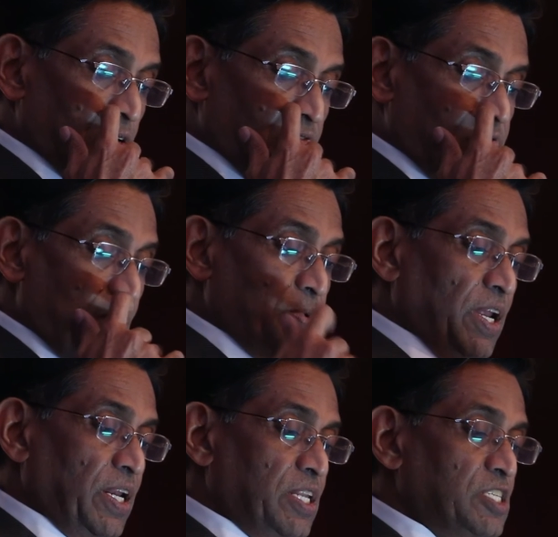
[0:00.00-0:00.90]
to
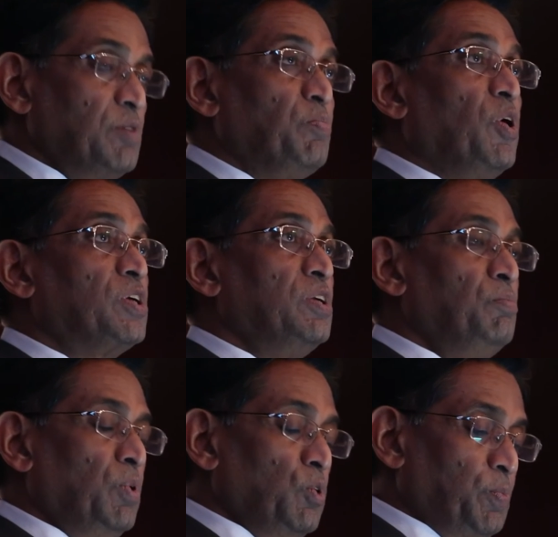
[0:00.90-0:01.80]
formulate this
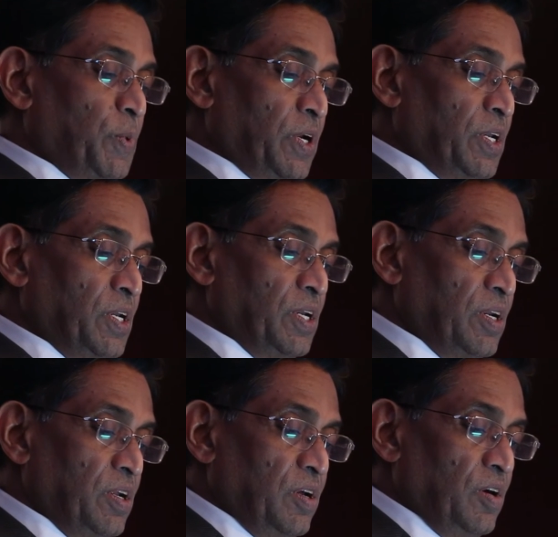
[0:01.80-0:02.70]
important blueprint
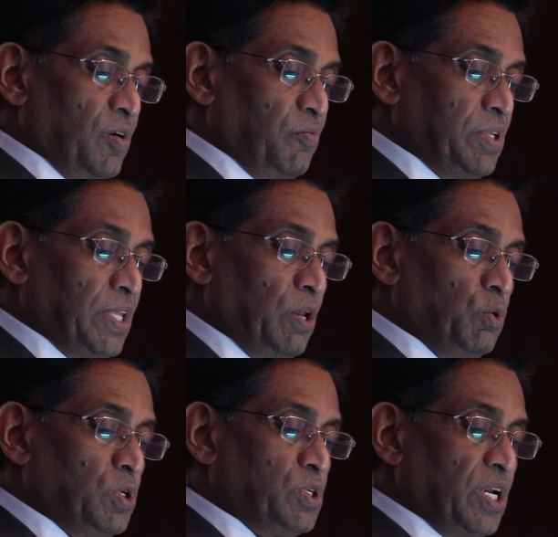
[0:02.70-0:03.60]
with a
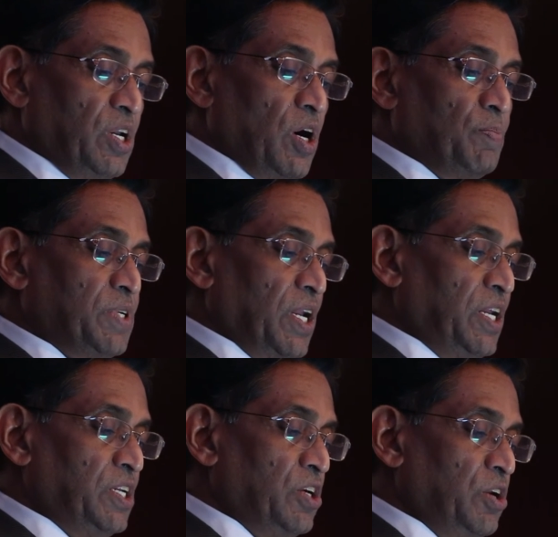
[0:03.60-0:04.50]
look to adopt and
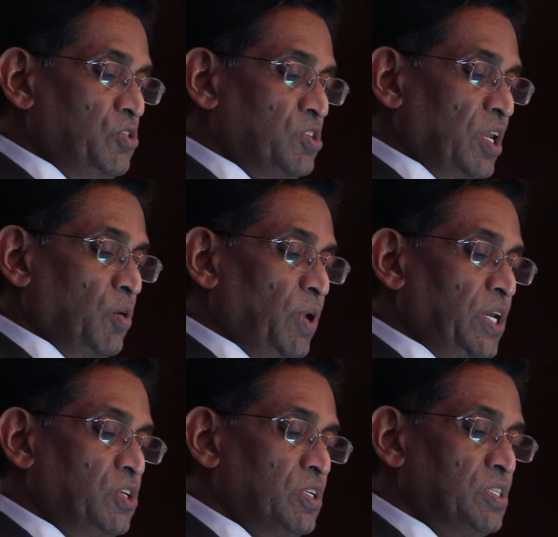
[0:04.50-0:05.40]
introduce
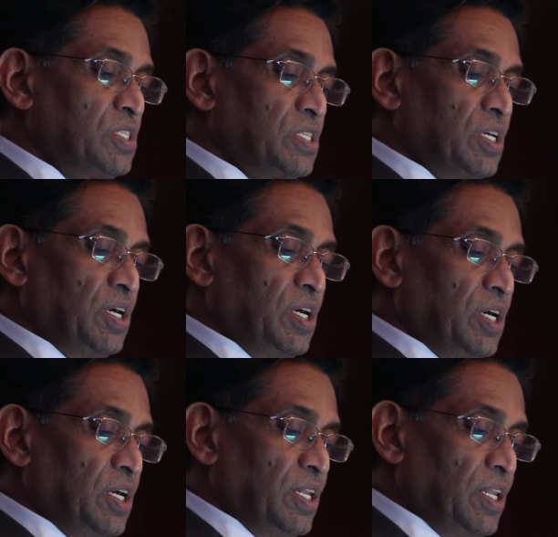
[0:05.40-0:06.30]
innovations
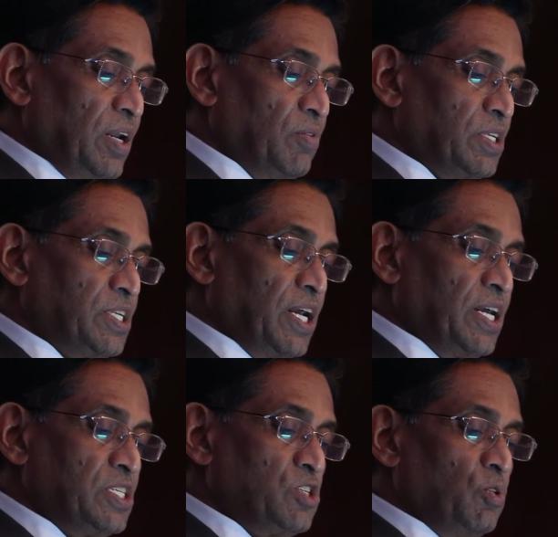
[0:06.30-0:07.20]
that will take
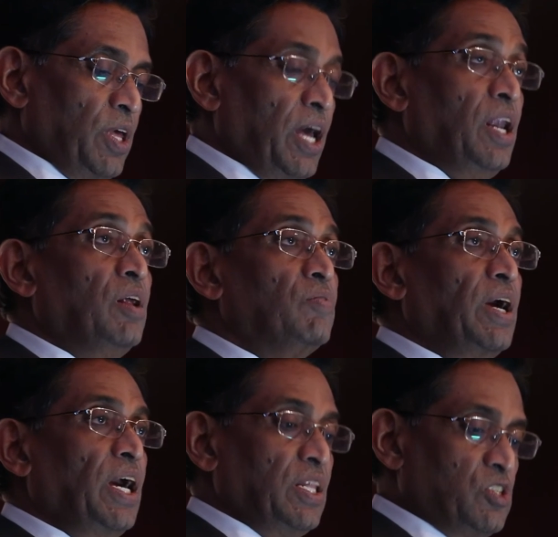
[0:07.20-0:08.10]
us to the end of
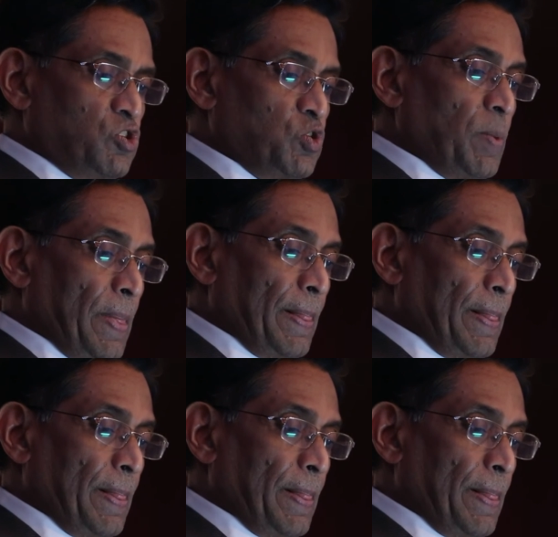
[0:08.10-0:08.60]
AIDS.